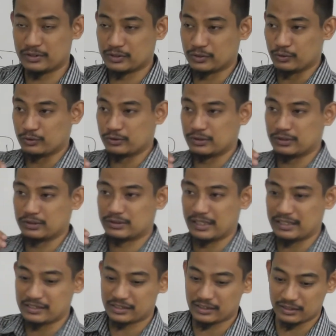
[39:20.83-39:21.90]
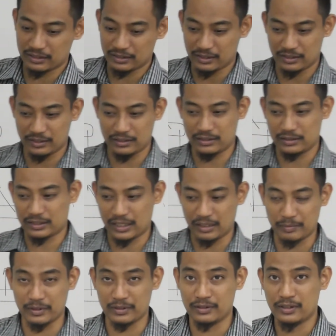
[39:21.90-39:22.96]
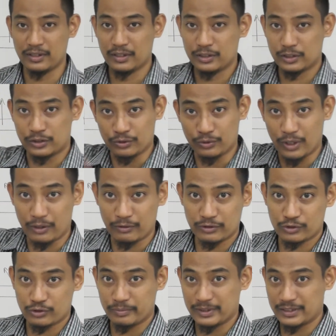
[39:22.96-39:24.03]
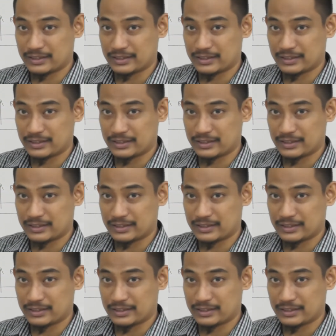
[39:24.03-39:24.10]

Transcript: so the tension in the cable throughout should be the